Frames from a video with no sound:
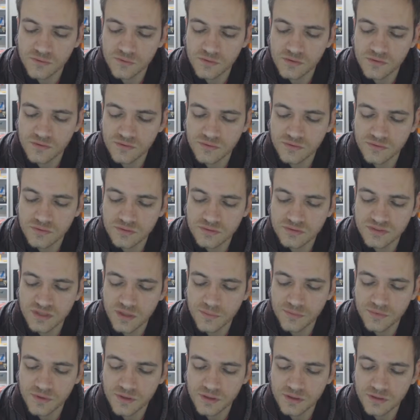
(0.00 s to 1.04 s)
thought of
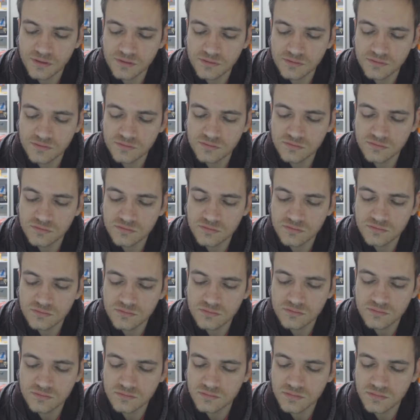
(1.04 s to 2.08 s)
something,
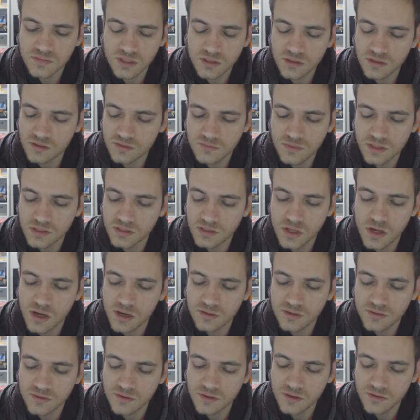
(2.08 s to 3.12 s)
a
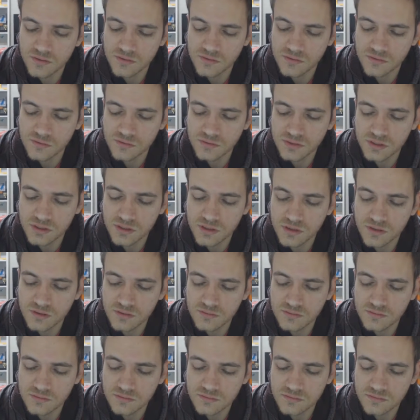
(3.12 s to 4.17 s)
line that I thought,
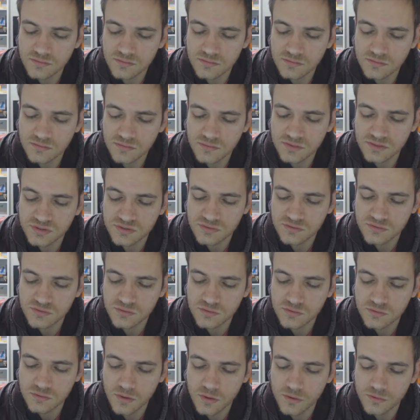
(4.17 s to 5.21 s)
the sort of
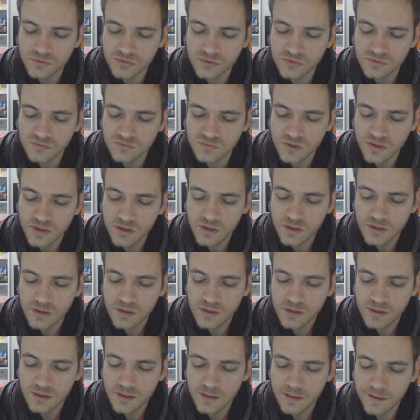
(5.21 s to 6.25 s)
the quote of,
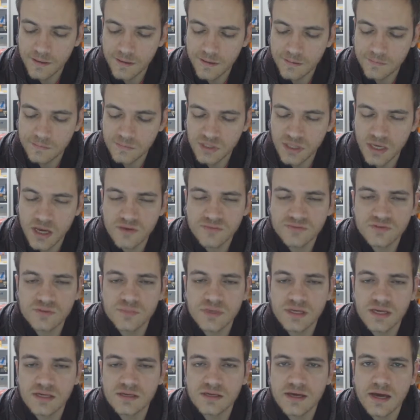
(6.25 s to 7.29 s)
you have to
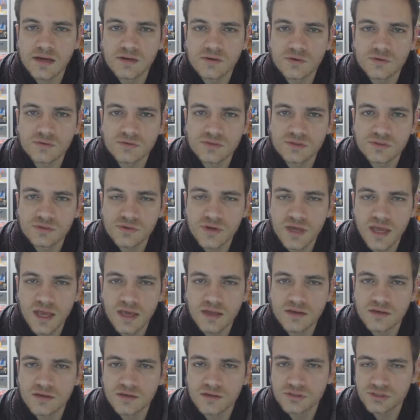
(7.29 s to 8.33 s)
be an adult in your
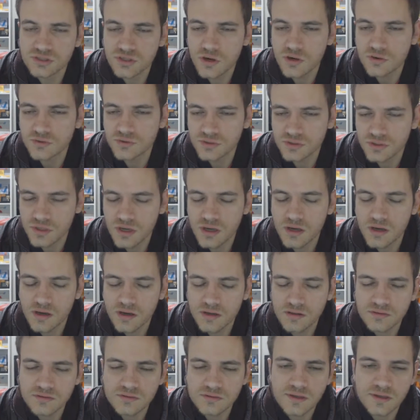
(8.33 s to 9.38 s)
head and a child in your
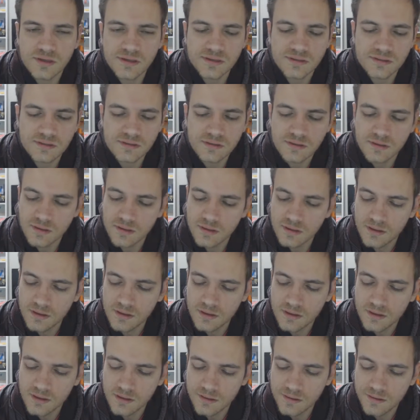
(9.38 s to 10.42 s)
heart. And
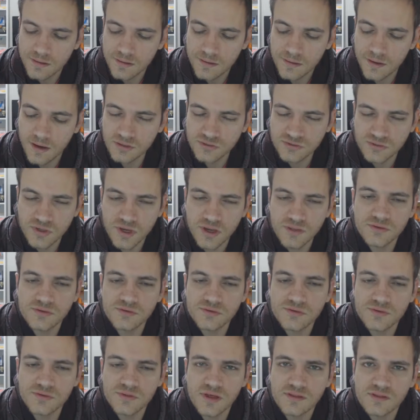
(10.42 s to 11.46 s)
I tried to
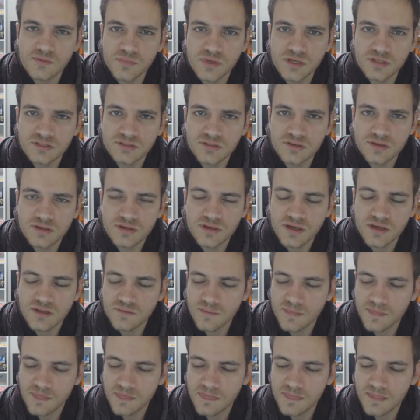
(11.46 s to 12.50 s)
do that the best I
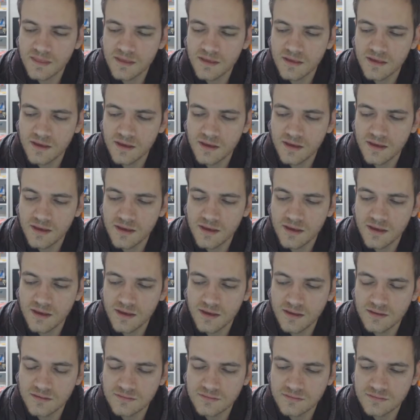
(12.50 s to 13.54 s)
can.
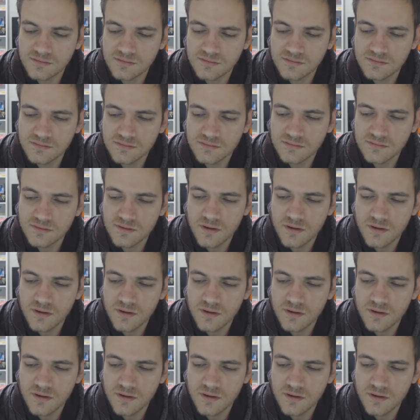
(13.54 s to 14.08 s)
And